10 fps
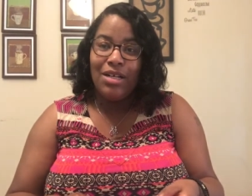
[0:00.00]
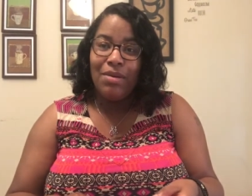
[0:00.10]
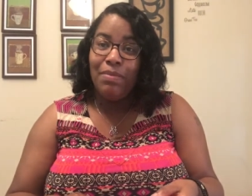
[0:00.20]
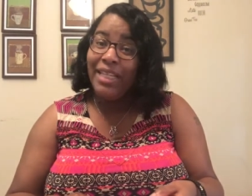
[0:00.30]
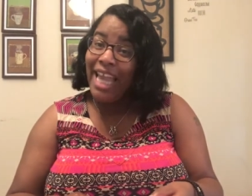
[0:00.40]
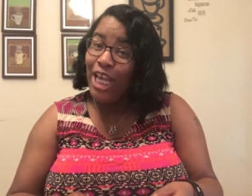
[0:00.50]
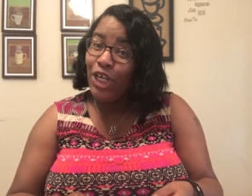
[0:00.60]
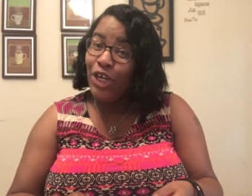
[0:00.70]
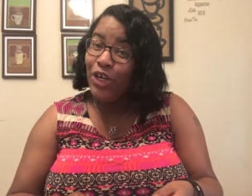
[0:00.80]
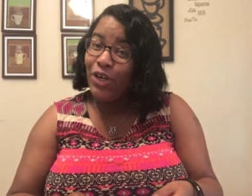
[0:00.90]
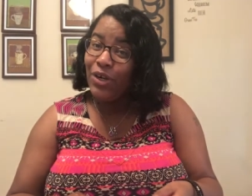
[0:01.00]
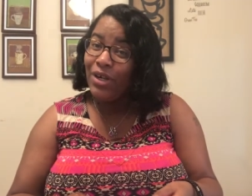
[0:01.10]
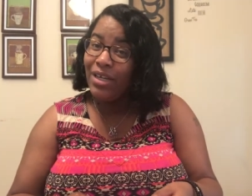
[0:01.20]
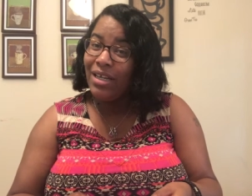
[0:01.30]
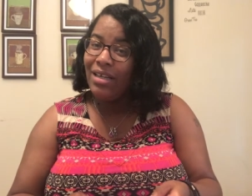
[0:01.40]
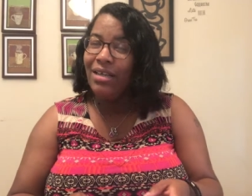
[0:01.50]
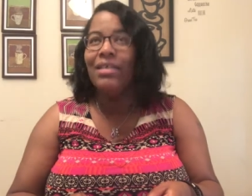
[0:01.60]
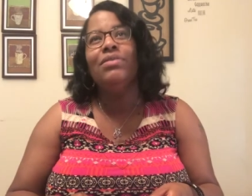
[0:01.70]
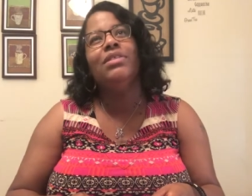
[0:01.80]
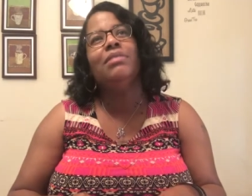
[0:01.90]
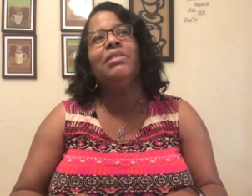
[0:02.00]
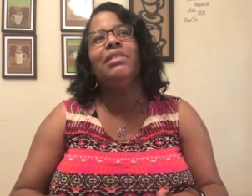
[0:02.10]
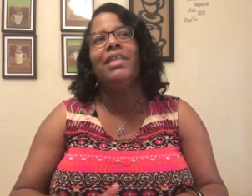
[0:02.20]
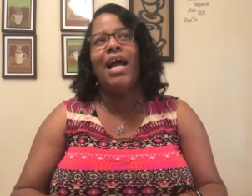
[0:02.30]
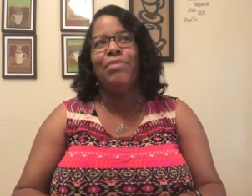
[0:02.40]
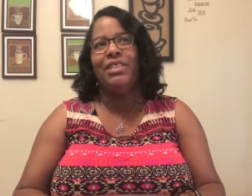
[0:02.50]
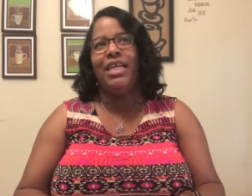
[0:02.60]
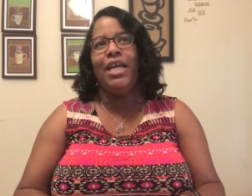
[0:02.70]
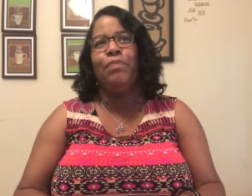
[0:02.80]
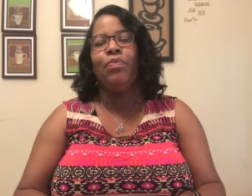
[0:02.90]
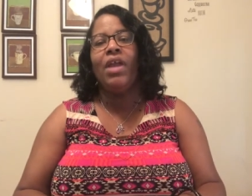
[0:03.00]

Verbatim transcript: planner. So let me see how I'm going to say it.